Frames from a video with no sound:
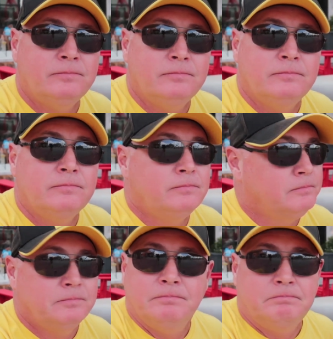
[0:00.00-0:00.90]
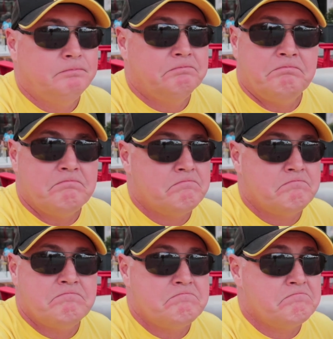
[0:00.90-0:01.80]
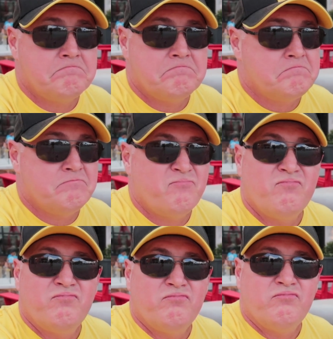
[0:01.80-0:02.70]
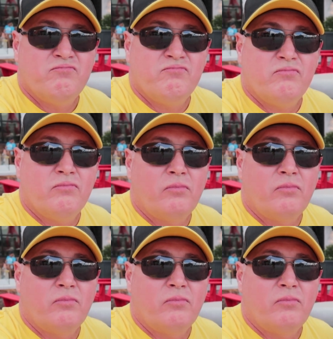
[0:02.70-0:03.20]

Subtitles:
[no speech]